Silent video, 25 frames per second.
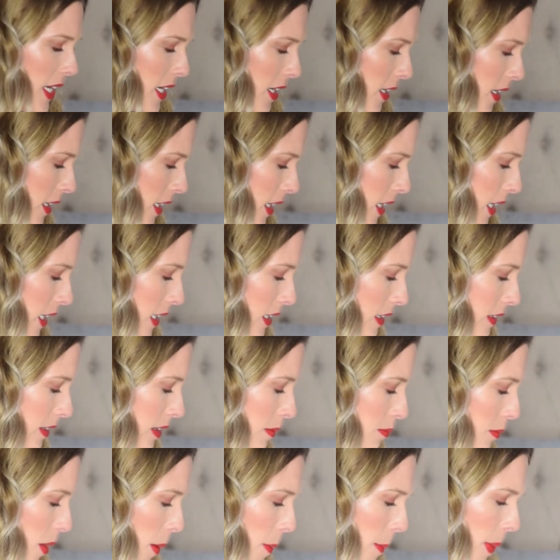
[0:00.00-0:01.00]
colours.
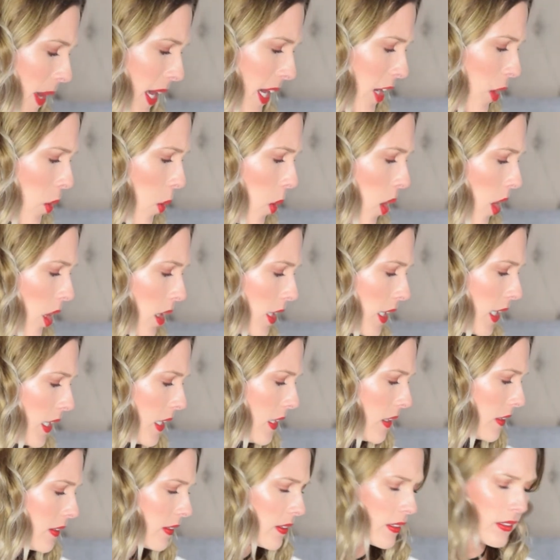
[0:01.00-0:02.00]
My pink one
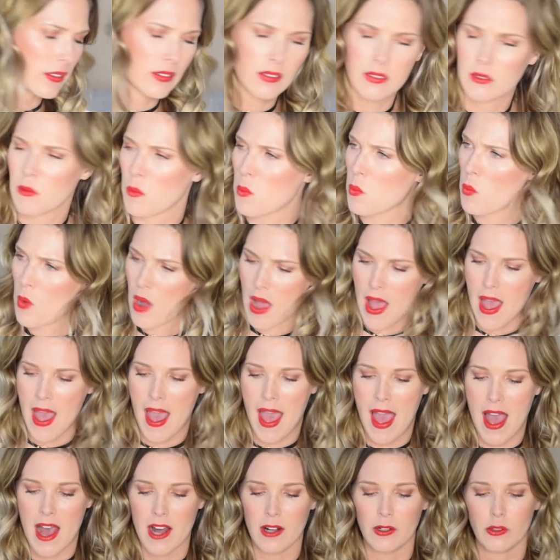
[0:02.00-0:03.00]
is somewhere
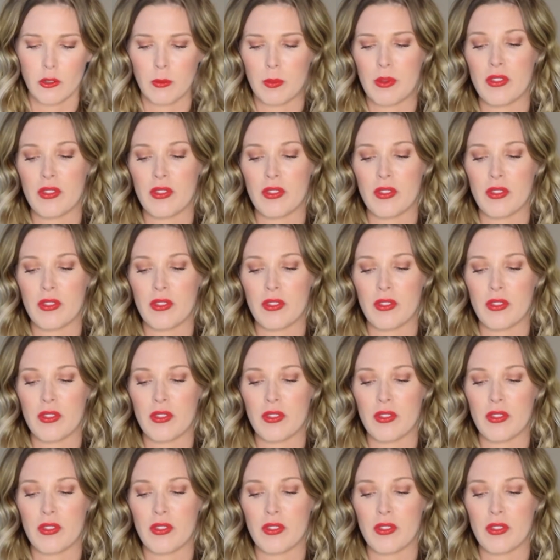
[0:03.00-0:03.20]
else,